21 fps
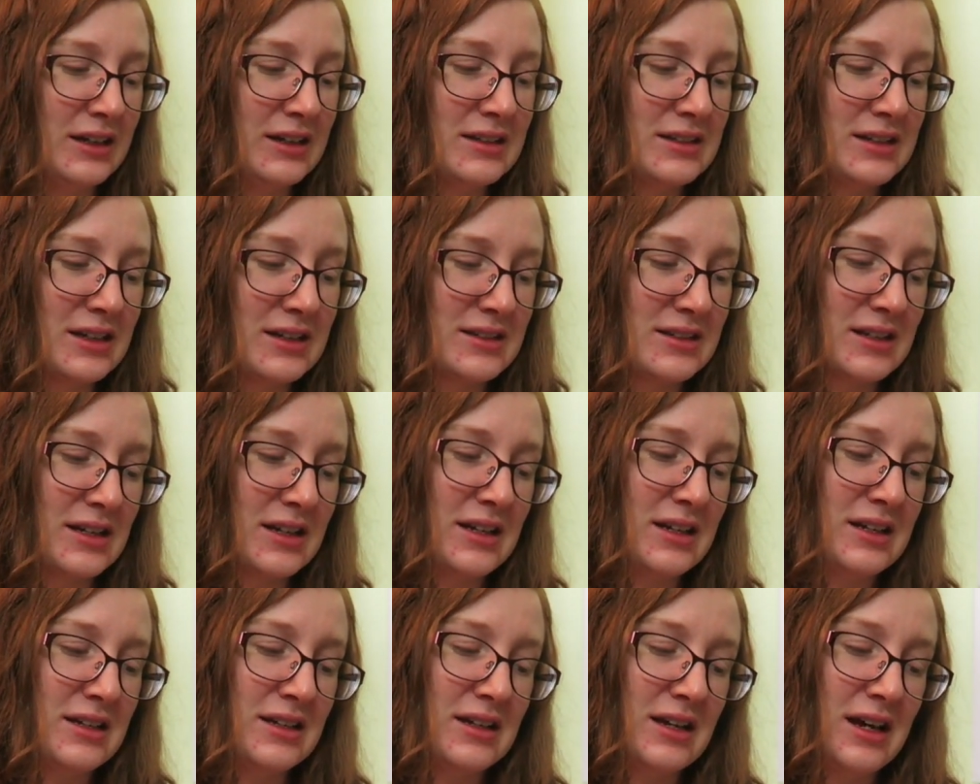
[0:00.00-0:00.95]
It says that
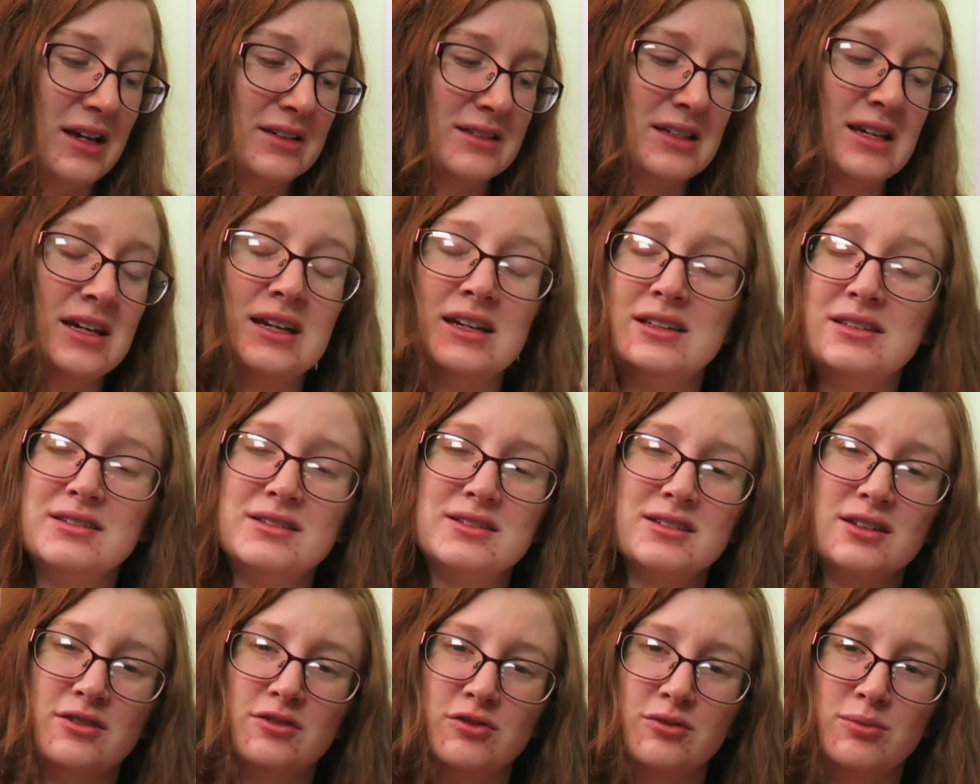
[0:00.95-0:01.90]
it, it has
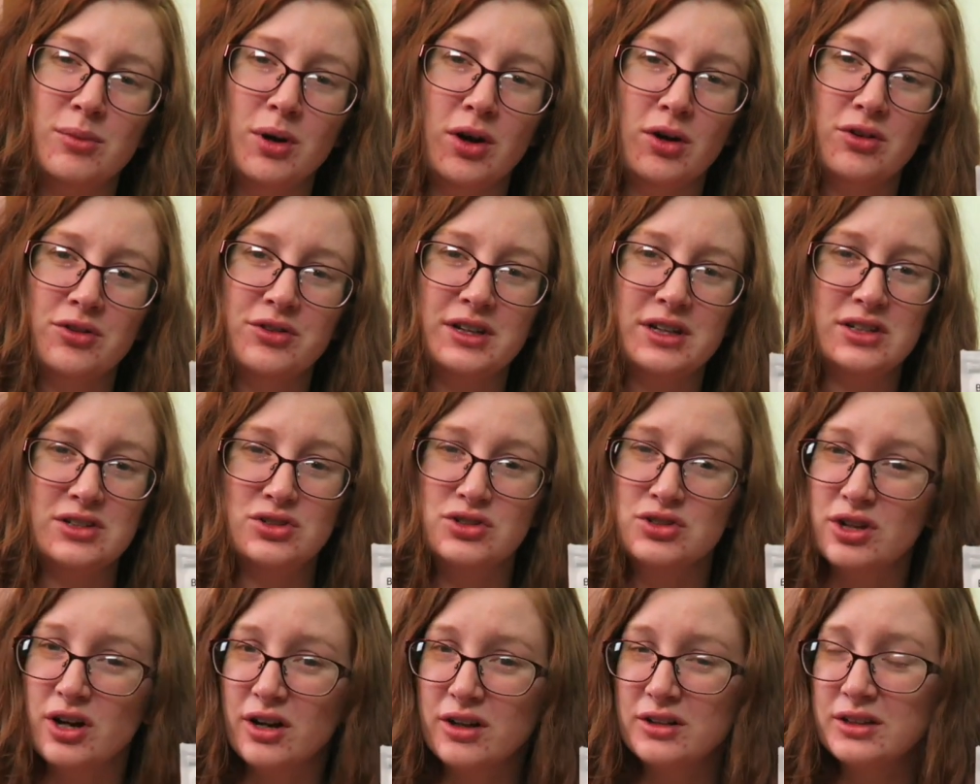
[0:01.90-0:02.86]
hints of malt and
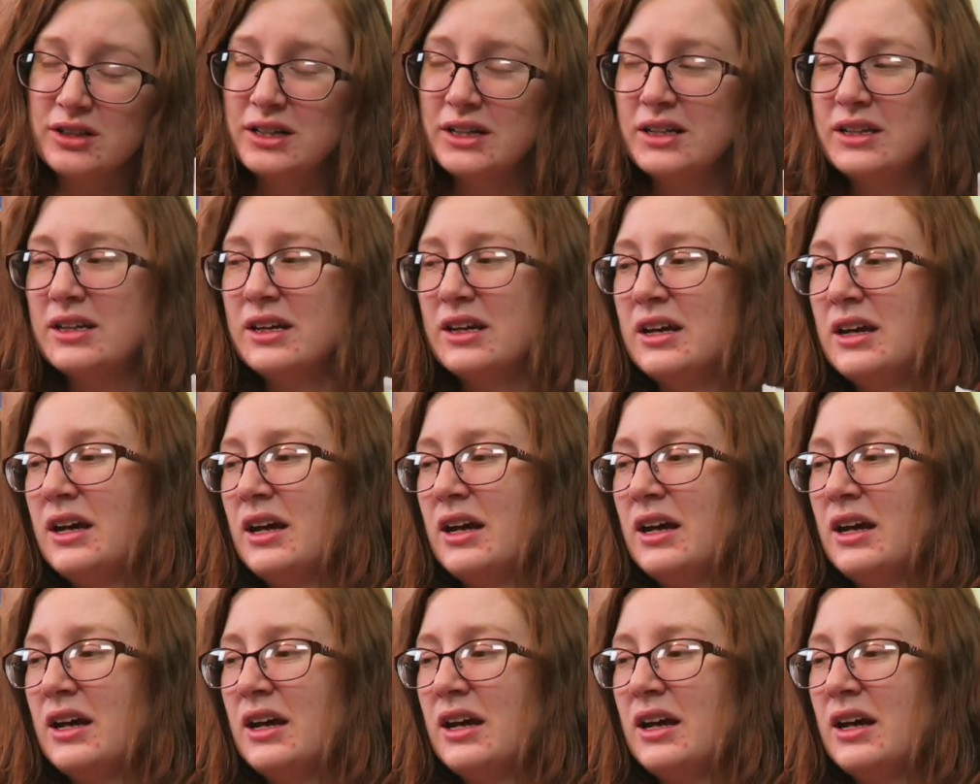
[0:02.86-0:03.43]
chocolate.